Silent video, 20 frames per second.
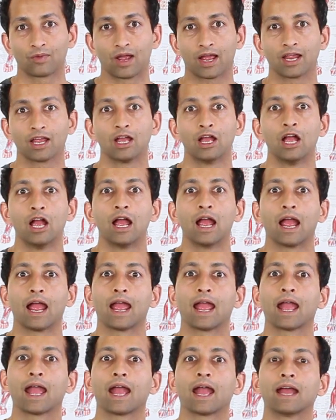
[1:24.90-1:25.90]
right?
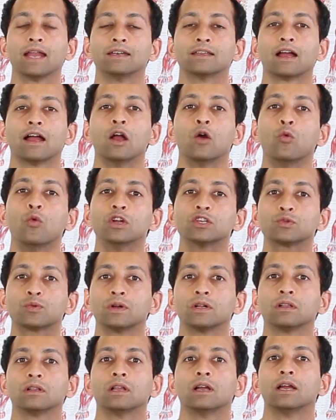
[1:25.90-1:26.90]
And which
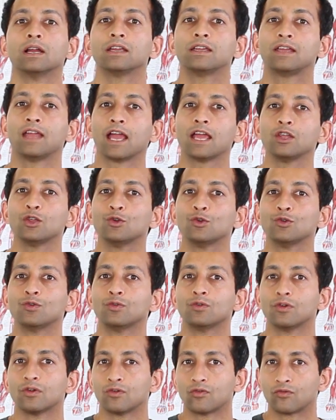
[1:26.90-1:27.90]
will get
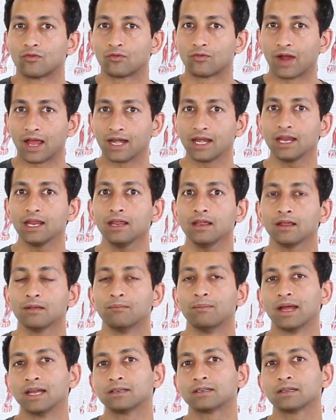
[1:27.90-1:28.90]
you ready
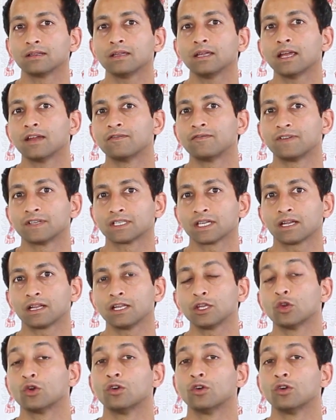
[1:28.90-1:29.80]
mentally and physically,